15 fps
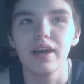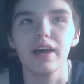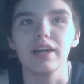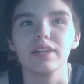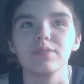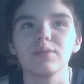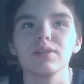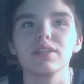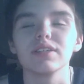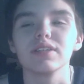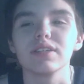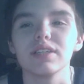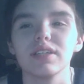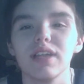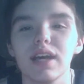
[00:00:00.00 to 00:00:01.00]
as well
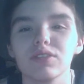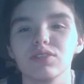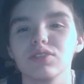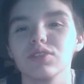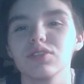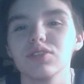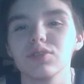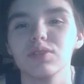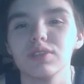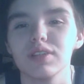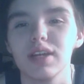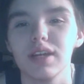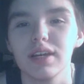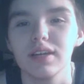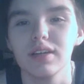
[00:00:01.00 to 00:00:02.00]
as the National
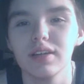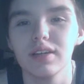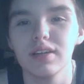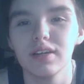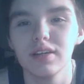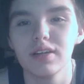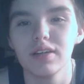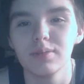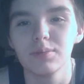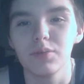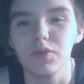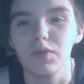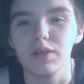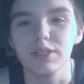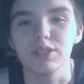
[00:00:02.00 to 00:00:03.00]
Suicide
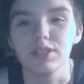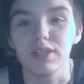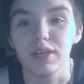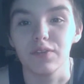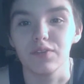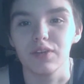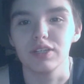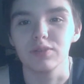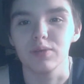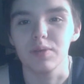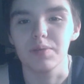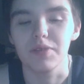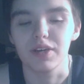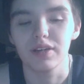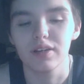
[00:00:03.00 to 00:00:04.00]
Prevention Lifelines
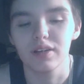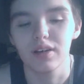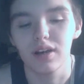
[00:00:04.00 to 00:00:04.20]
website.